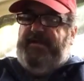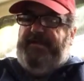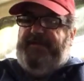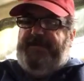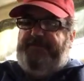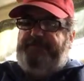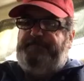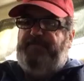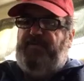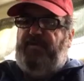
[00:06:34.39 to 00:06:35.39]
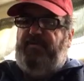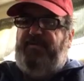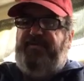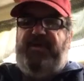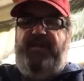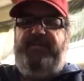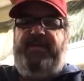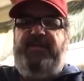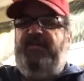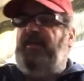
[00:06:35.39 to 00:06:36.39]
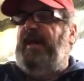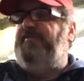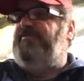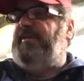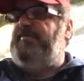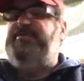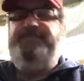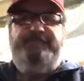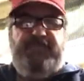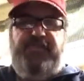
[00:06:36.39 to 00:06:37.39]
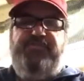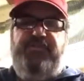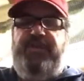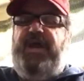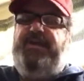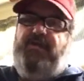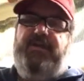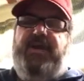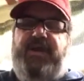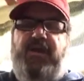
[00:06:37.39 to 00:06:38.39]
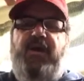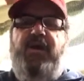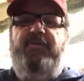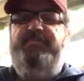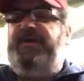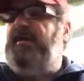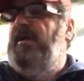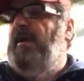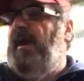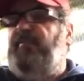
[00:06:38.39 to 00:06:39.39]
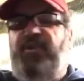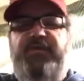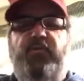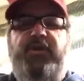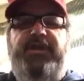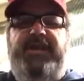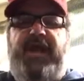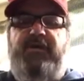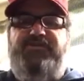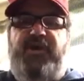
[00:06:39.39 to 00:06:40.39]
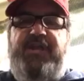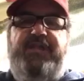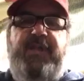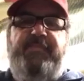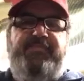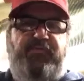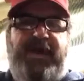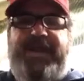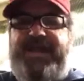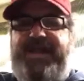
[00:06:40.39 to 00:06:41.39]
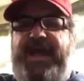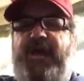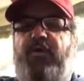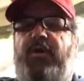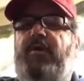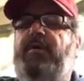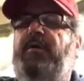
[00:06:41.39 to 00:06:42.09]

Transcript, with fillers: Um, so if you're not making the live streams, you should. I know they're kind of long, but I'm really working now at trying to keep them to right at an hour.